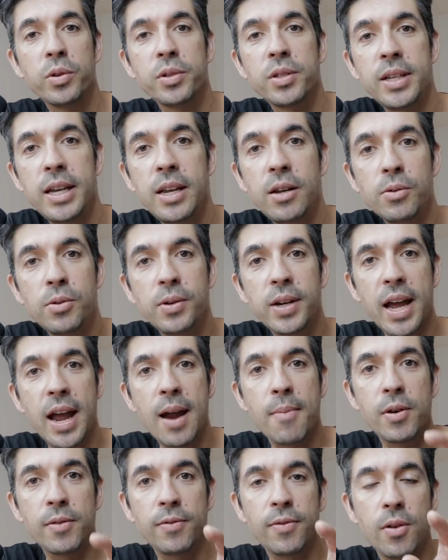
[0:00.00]
Well, single
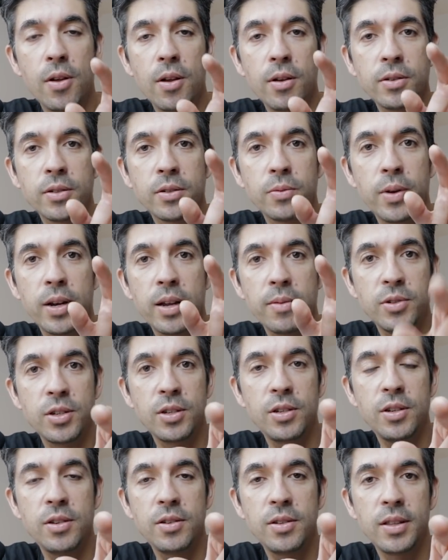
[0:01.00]
camera vlogs, when I'm
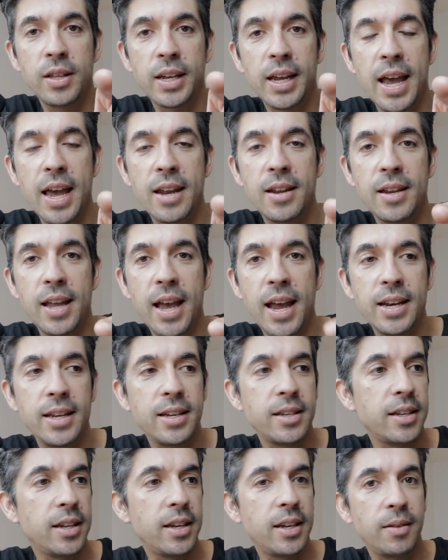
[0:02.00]
just using the Canon
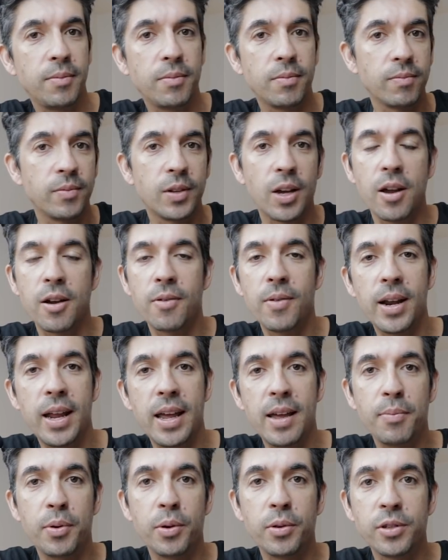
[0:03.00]
80D, going around
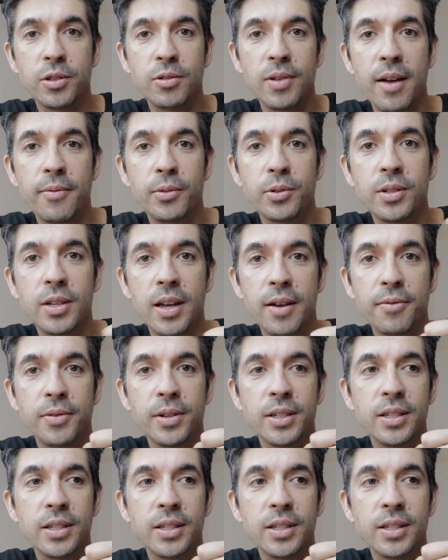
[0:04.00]
airports, travel stuff, for